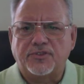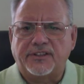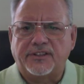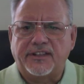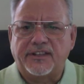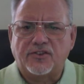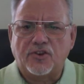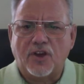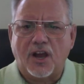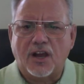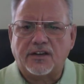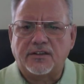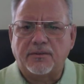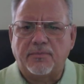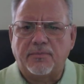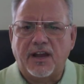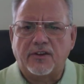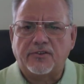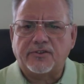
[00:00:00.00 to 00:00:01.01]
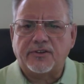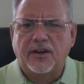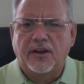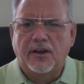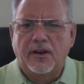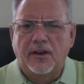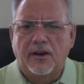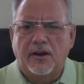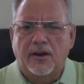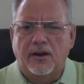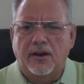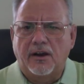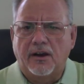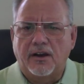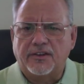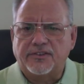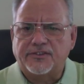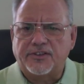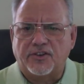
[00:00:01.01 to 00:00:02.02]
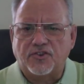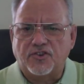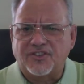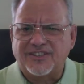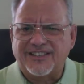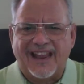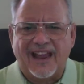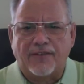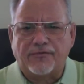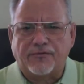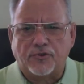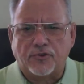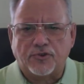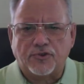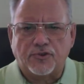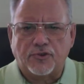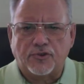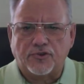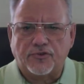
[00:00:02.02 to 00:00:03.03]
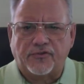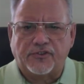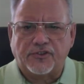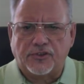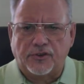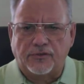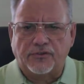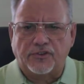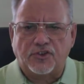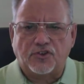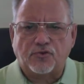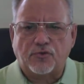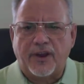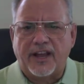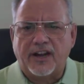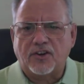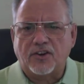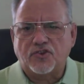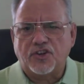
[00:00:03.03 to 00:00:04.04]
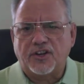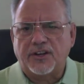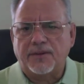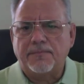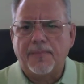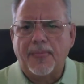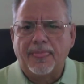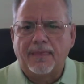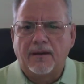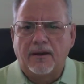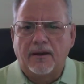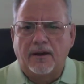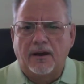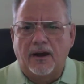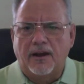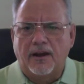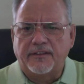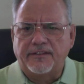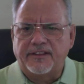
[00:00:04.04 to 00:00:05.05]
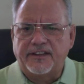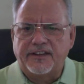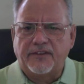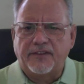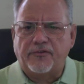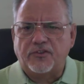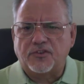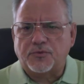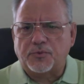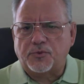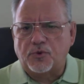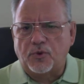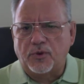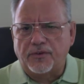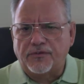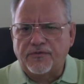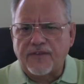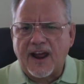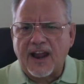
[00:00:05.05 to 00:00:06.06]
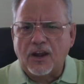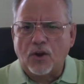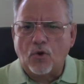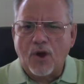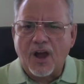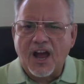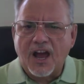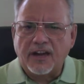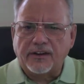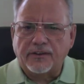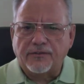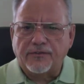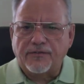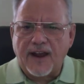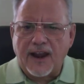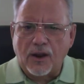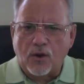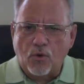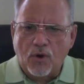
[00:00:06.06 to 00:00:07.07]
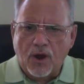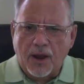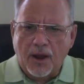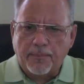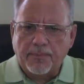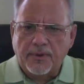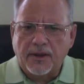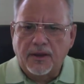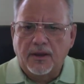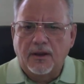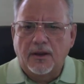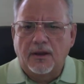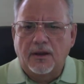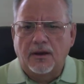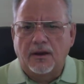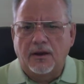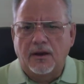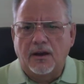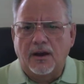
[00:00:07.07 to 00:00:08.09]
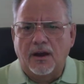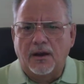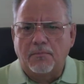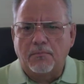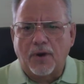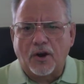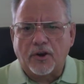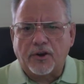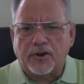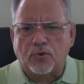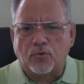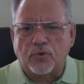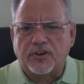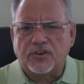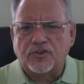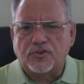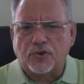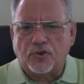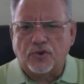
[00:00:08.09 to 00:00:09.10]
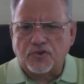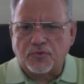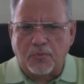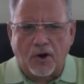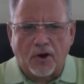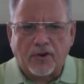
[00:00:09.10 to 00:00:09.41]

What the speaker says: that they talked about, such as after-service strategy, the difference between follow-on and follow-up, marketing research,